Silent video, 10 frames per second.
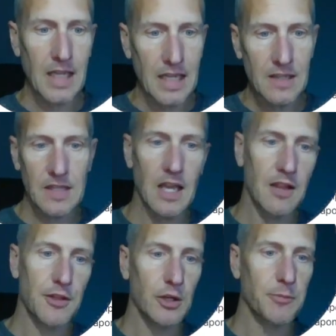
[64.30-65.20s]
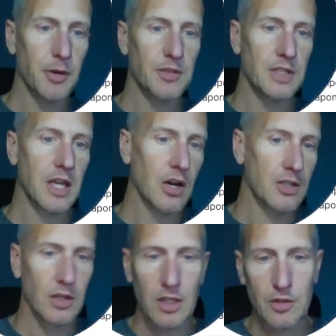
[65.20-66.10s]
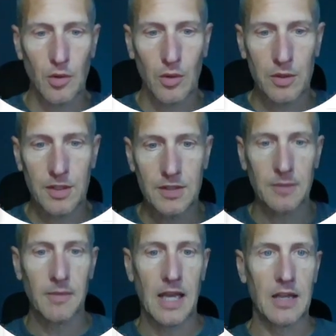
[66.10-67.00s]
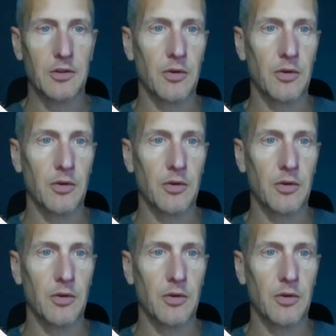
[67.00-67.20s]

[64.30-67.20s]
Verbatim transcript: It is a third-person character controller system and